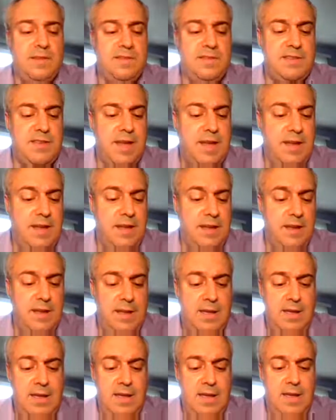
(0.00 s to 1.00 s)
and
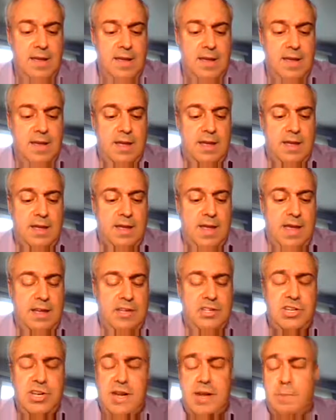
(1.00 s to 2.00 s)
say,
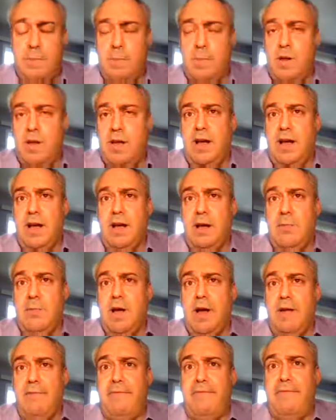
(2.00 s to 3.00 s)
"Hey, Jim,
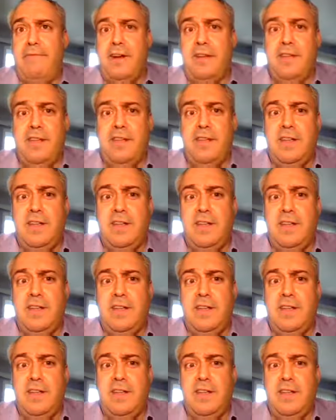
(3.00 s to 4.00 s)
I'm fairly
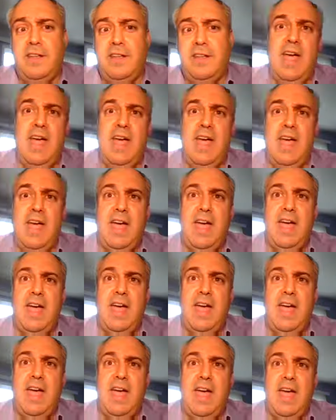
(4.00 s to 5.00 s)
new to the
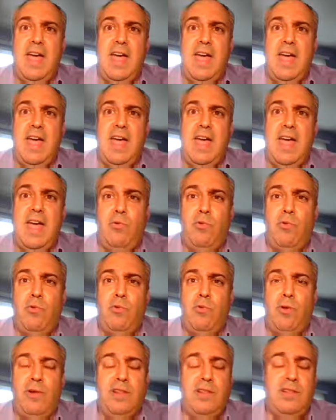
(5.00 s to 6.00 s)
event,
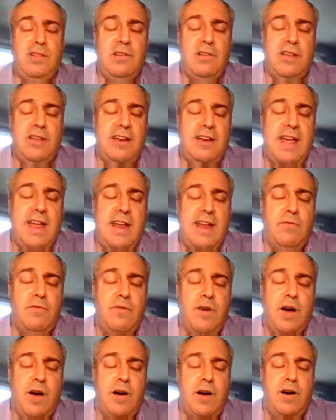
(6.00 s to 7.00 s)
and I'm really
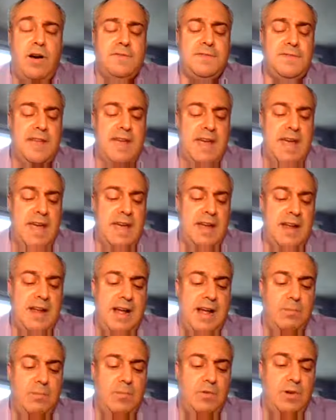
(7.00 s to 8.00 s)
looking to get
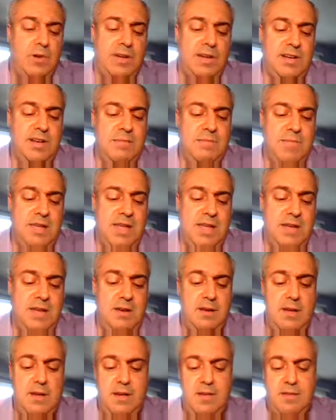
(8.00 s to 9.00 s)
involved, and I'm
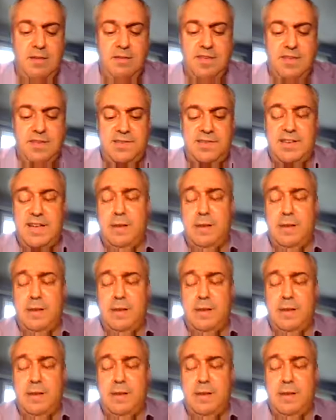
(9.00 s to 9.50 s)
looking to meet